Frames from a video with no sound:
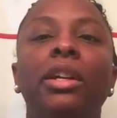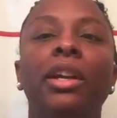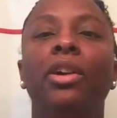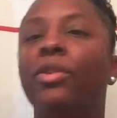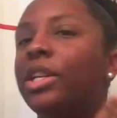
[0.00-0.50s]

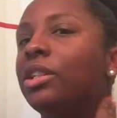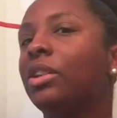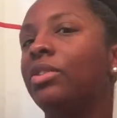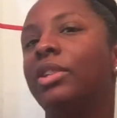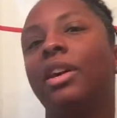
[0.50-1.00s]
And I always
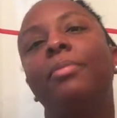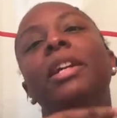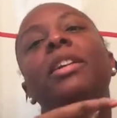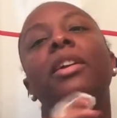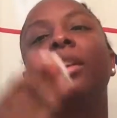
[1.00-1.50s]
go down
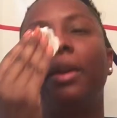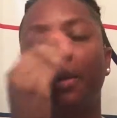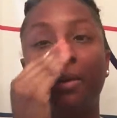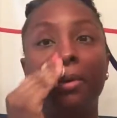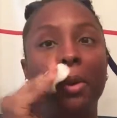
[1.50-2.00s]
my neck
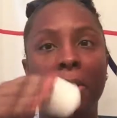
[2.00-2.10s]
here.